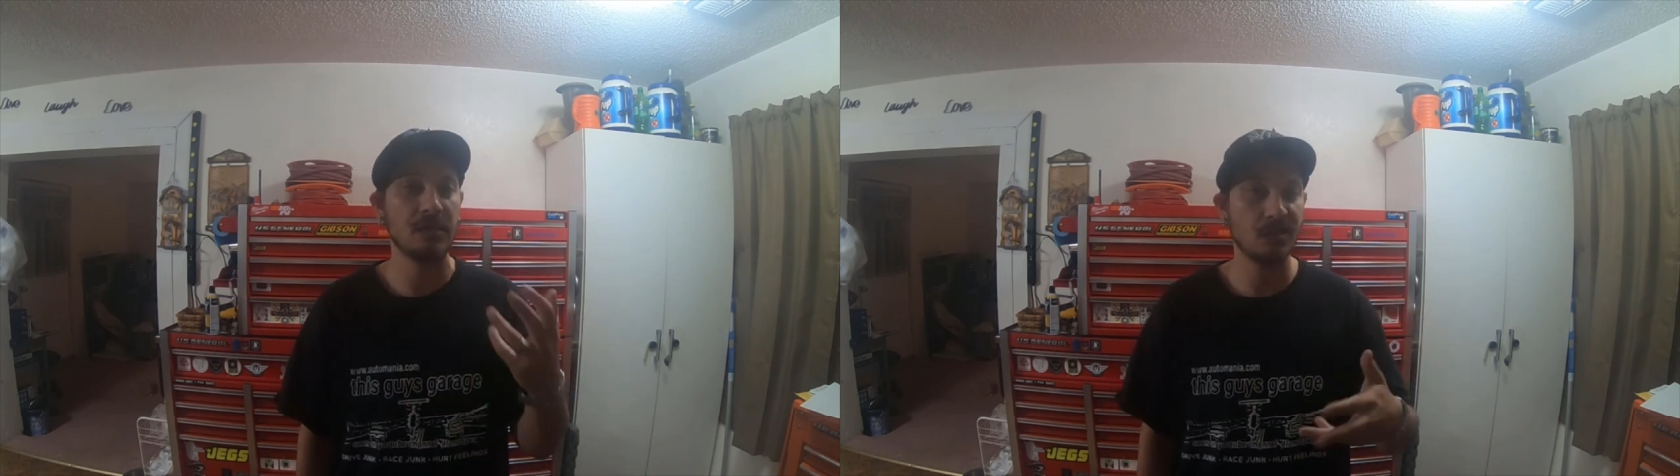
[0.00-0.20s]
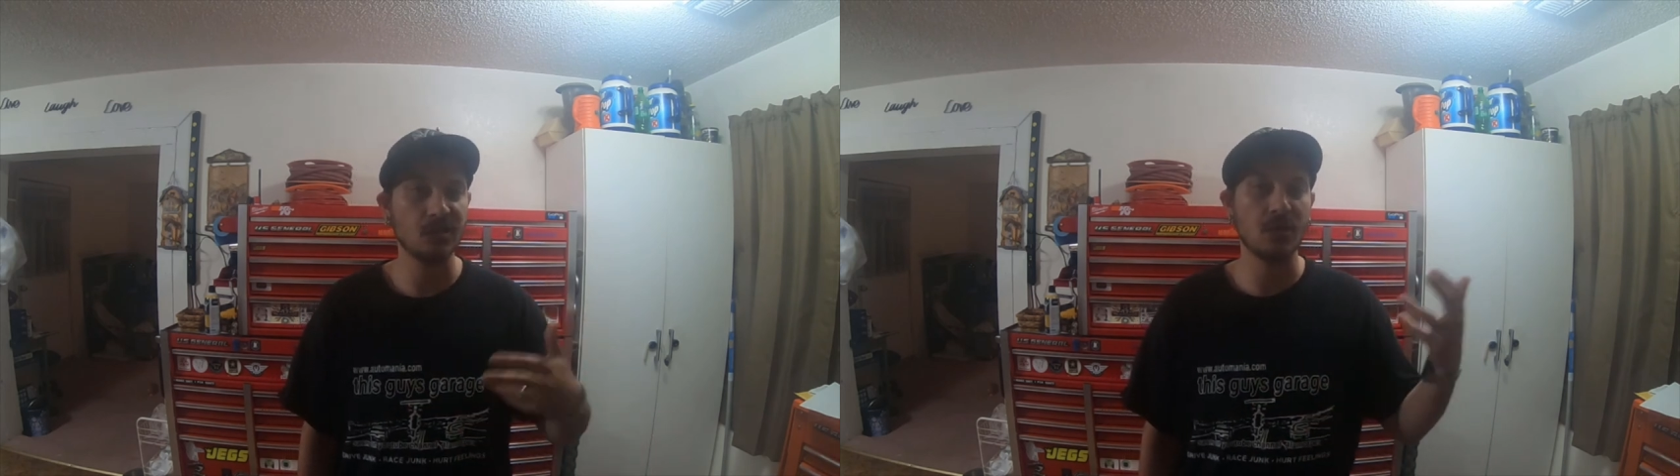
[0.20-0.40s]

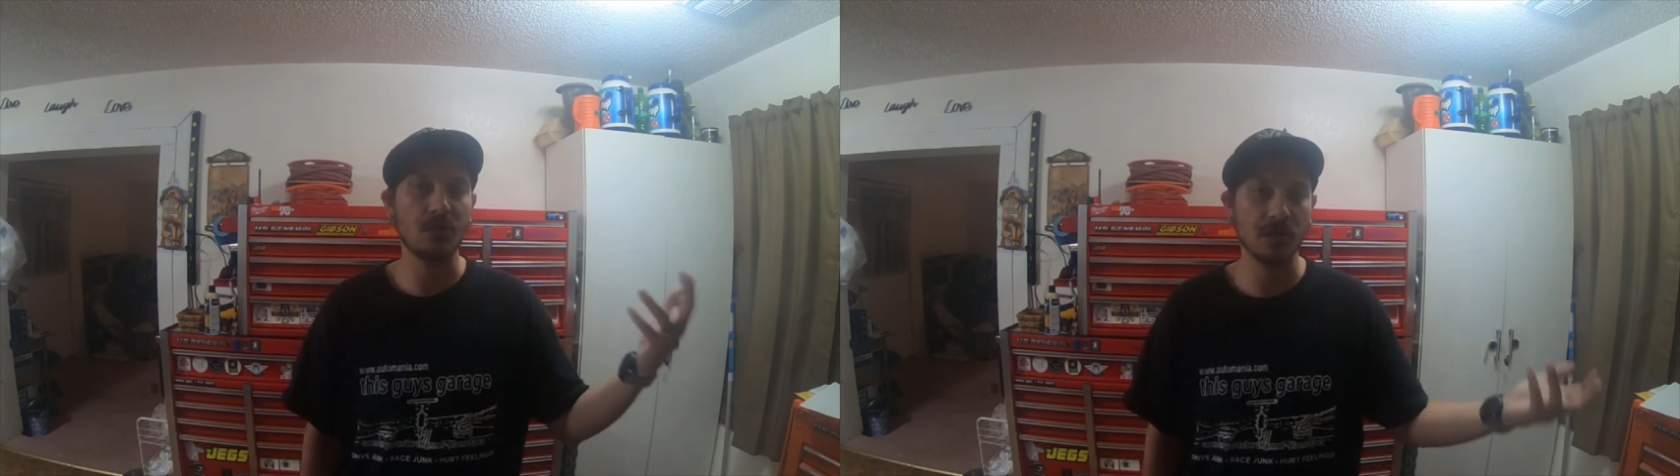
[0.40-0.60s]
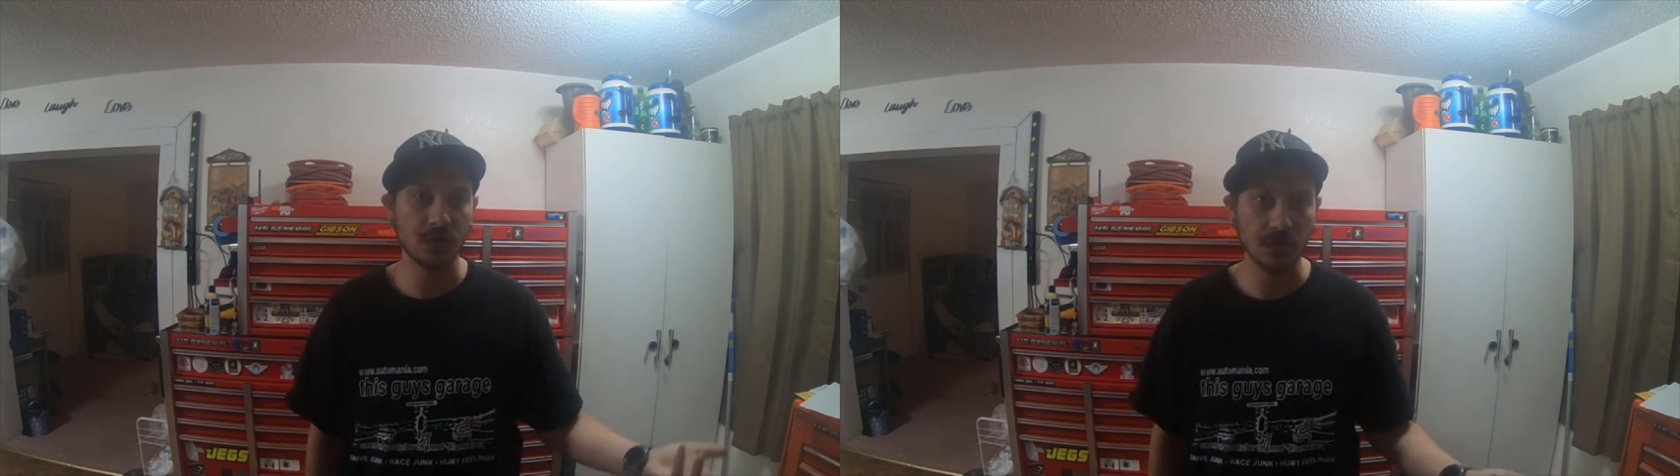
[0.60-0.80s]
So
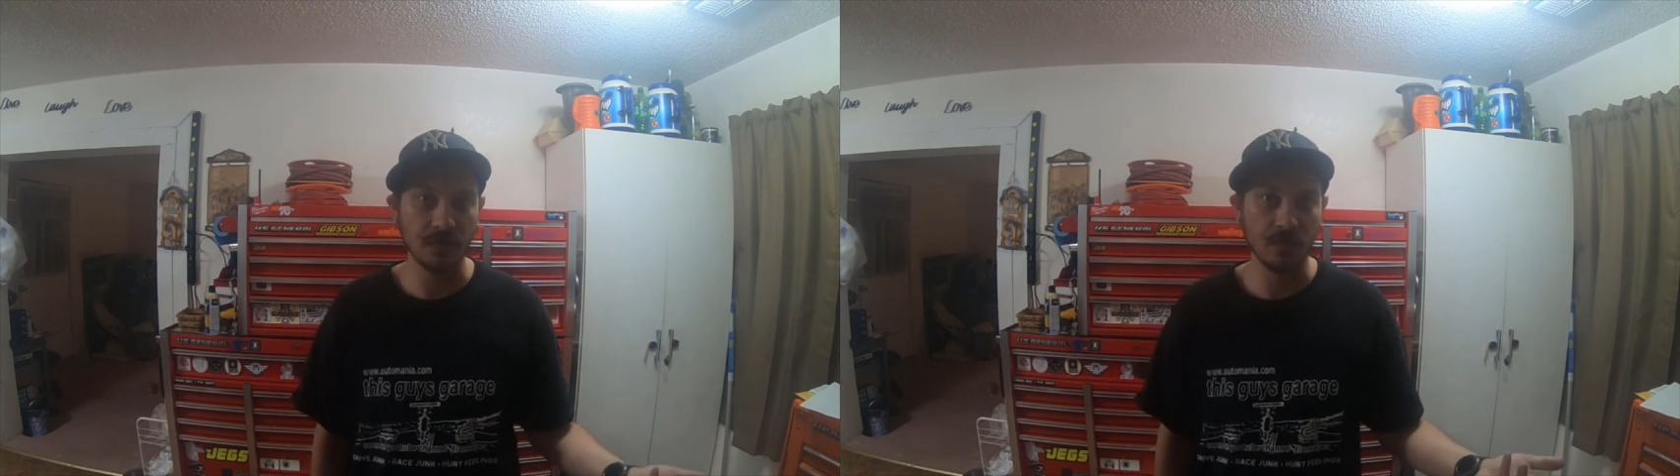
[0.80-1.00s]
on and so